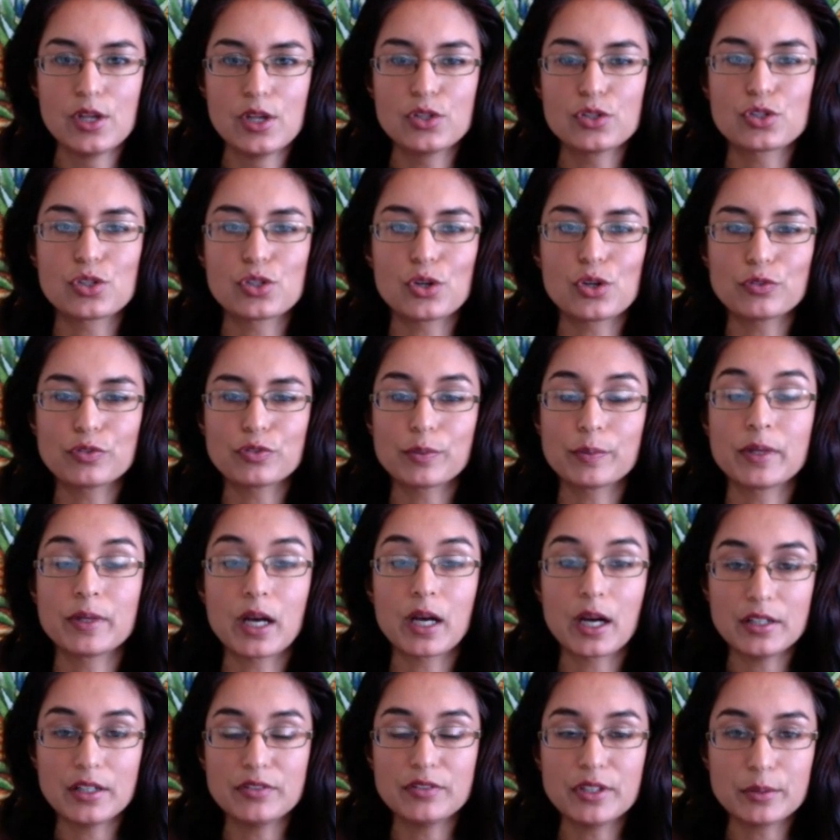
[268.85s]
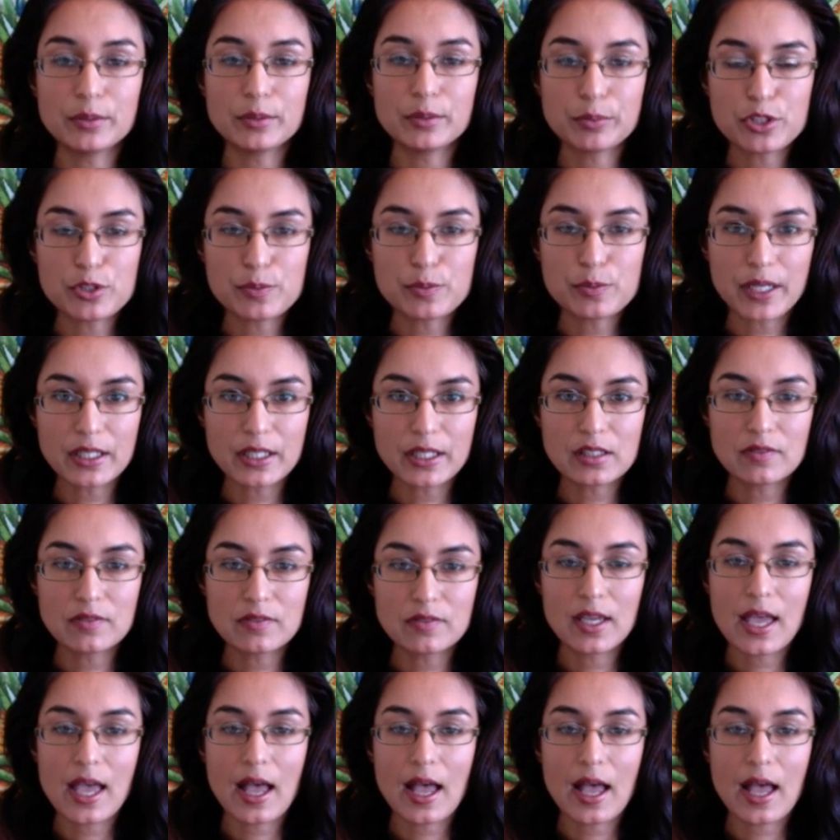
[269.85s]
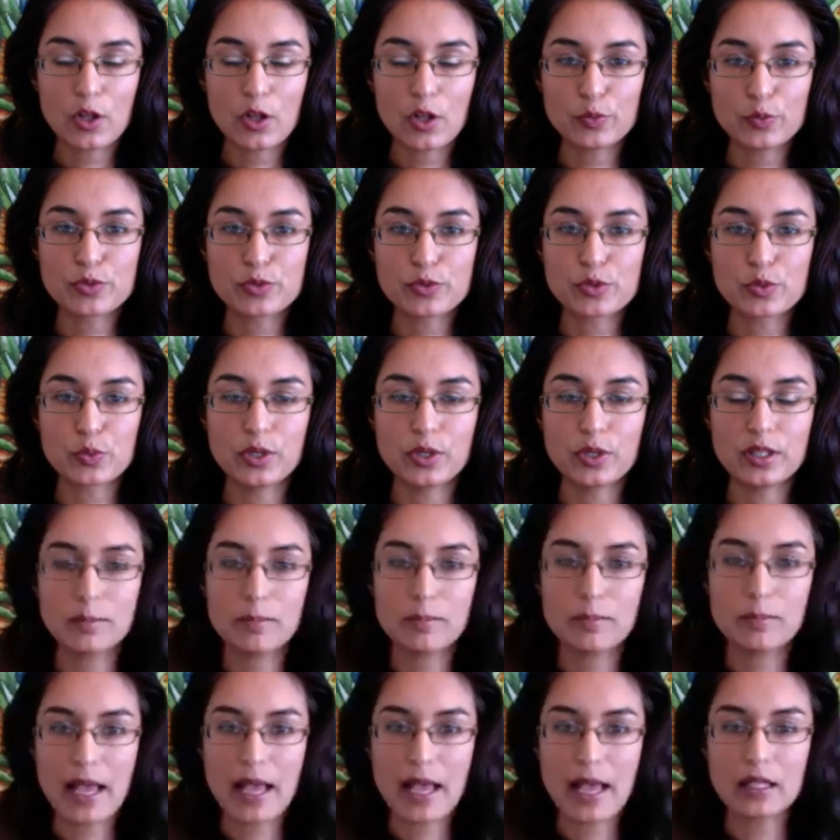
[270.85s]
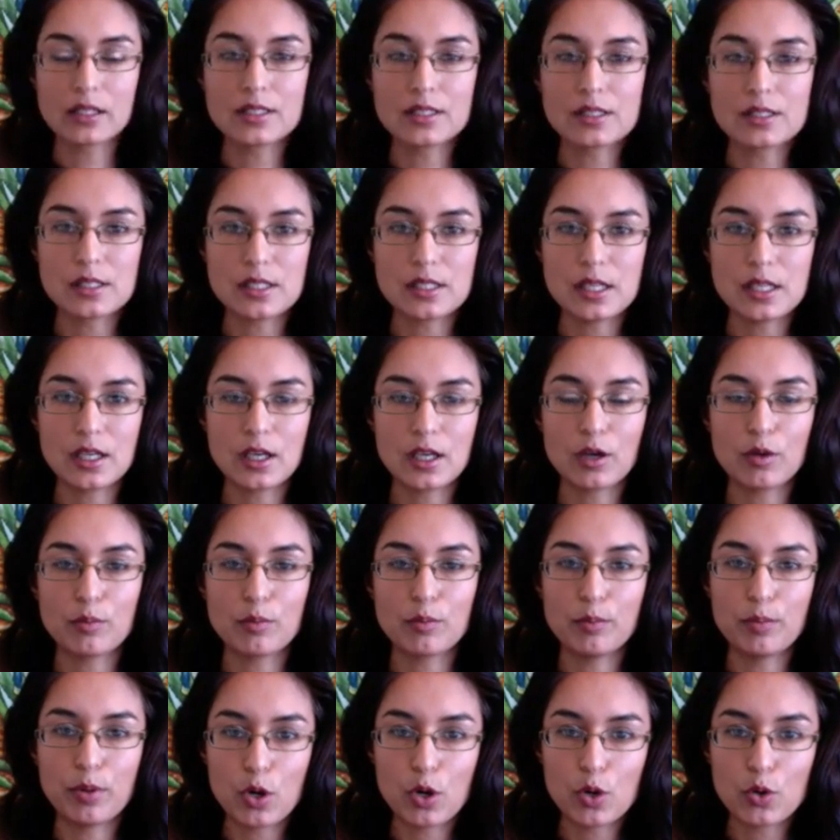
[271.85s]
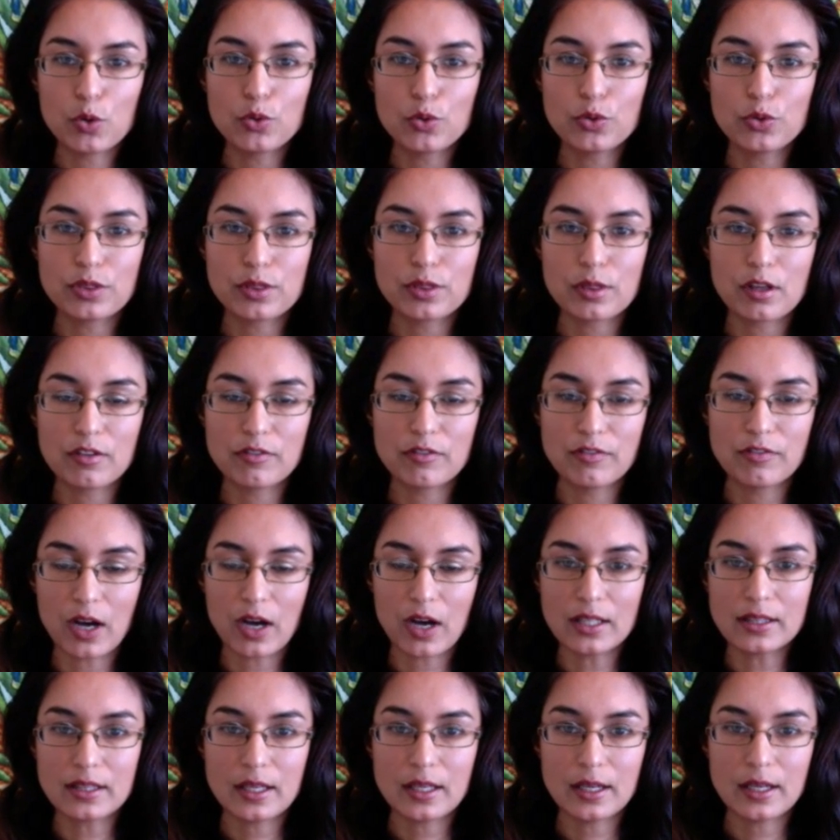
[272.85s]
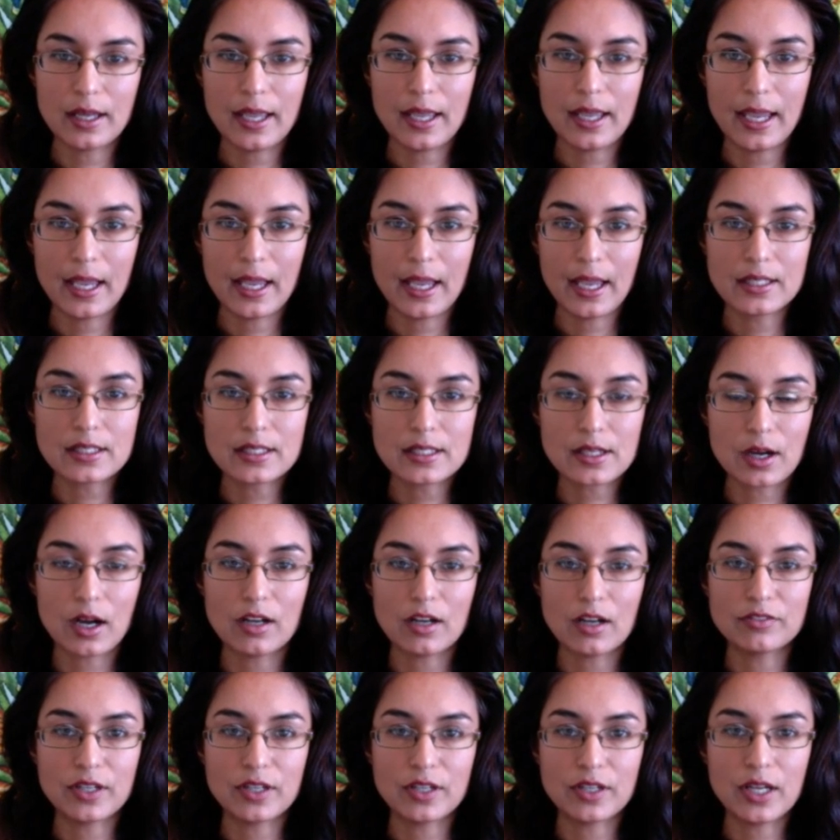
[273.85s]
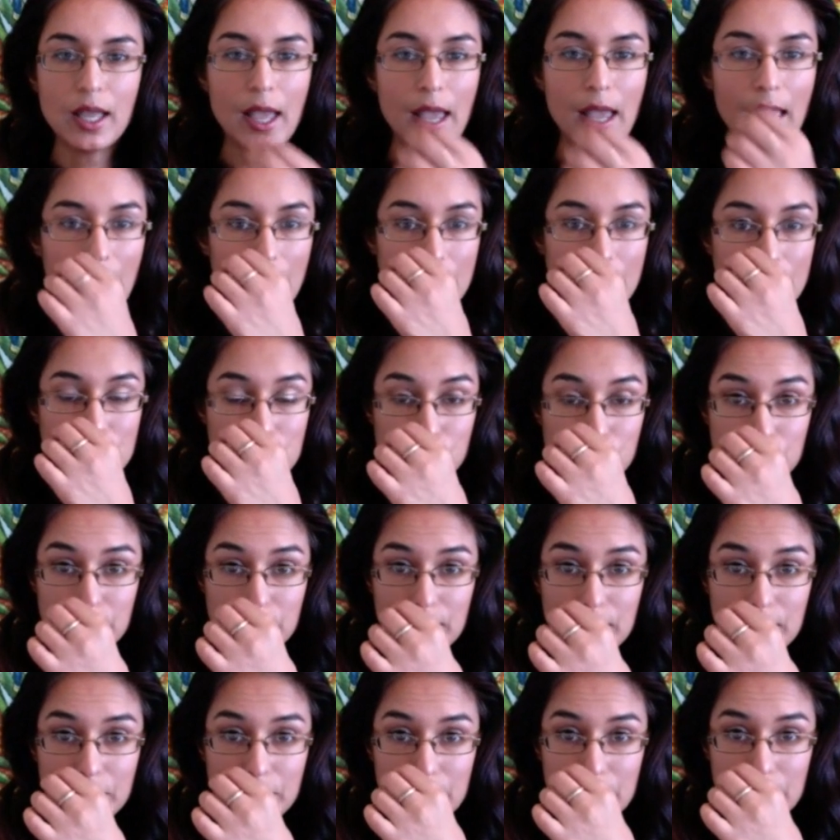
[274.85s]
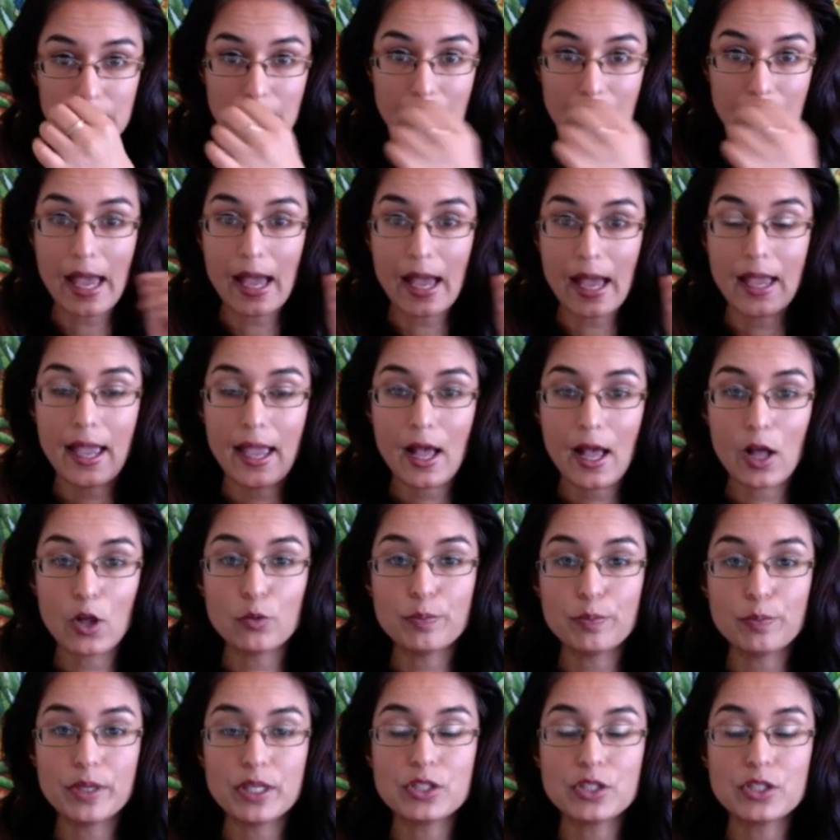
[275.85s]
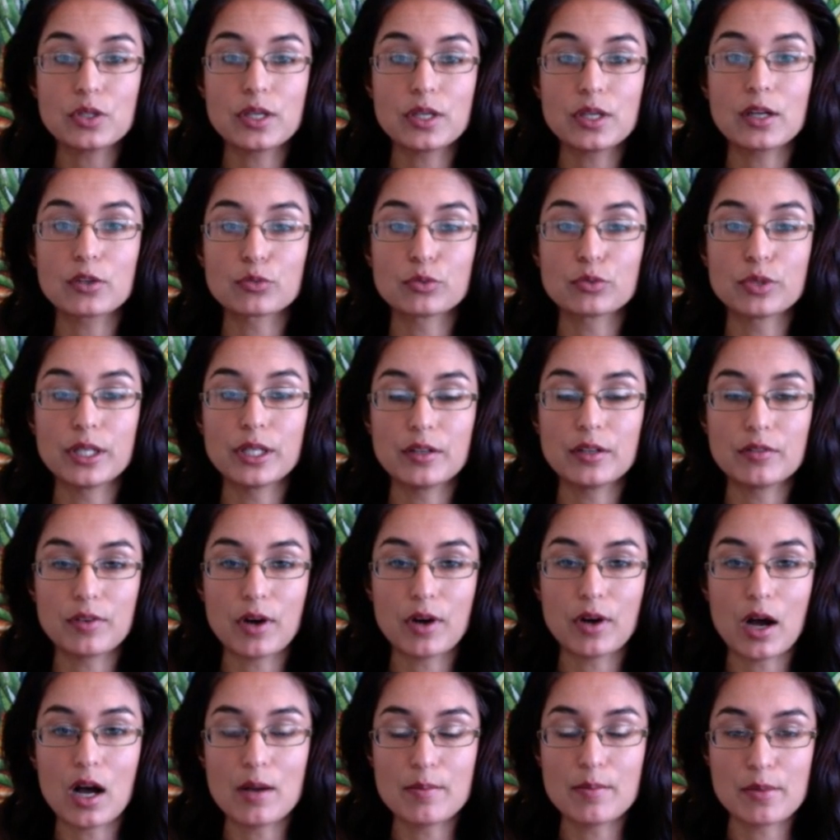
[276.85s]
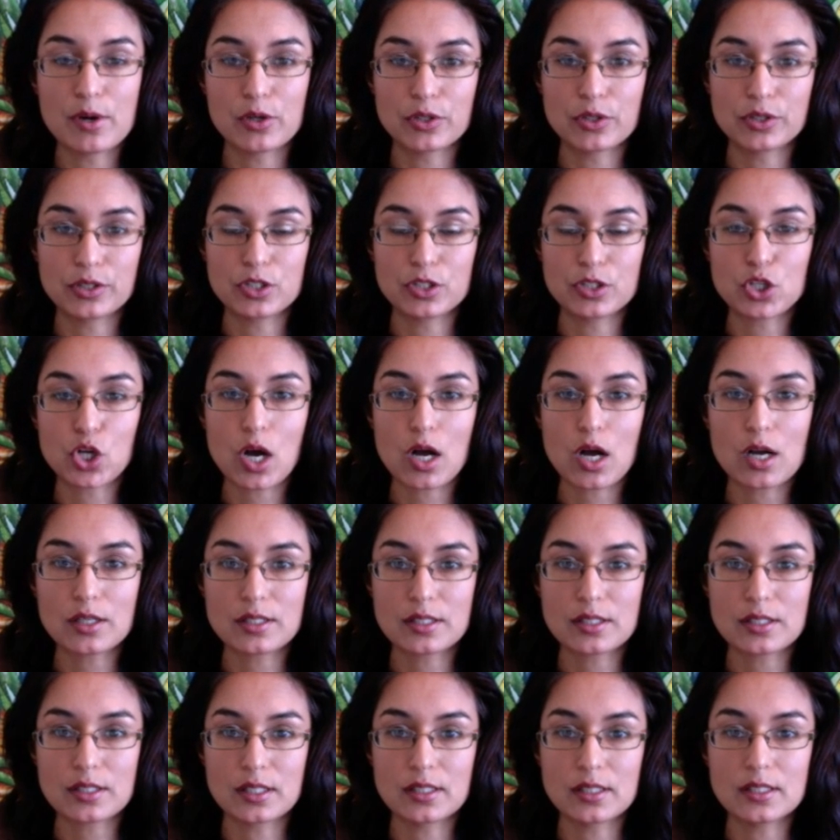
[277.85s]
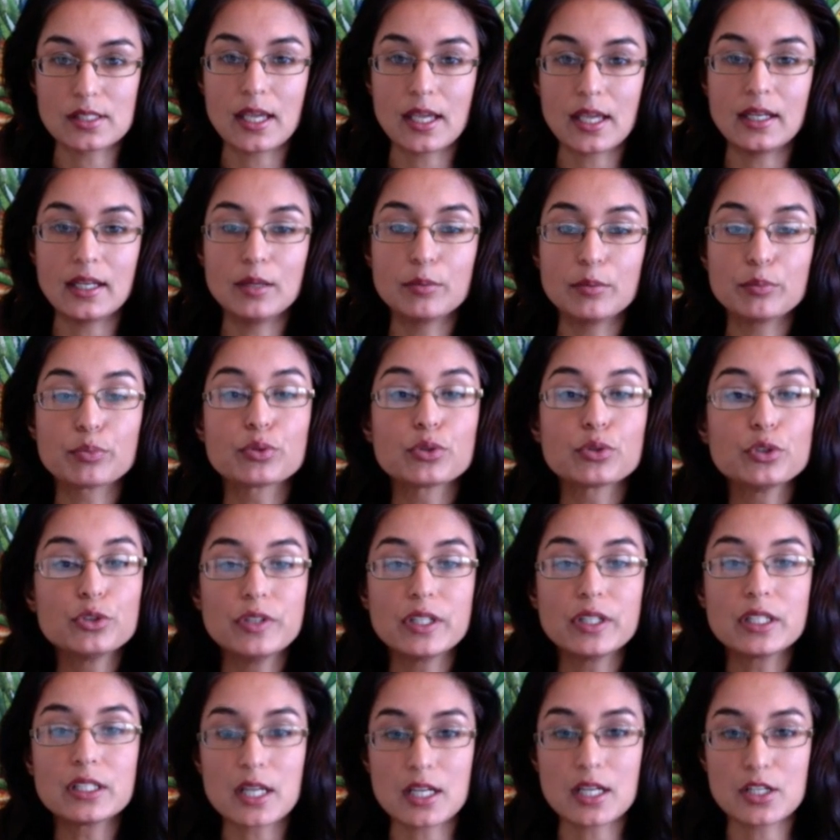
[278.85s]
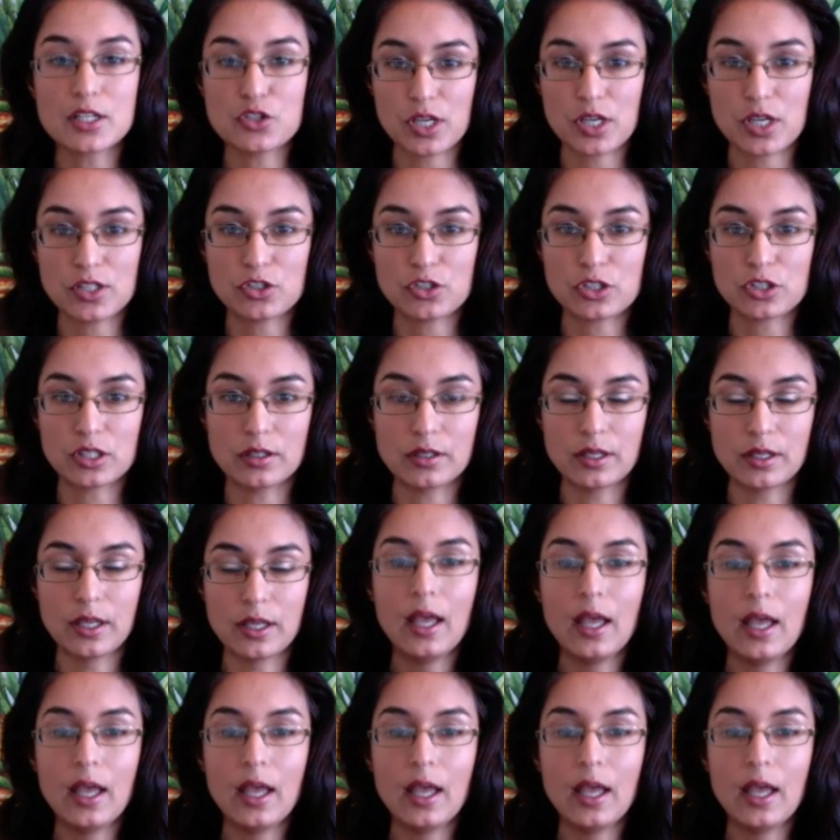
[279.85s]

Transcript: So from an Ayurvedic perspective, it helps with balancing both vata and kapha, and it's really good at helping to get rid of amma, or the toxins, and improving digestion.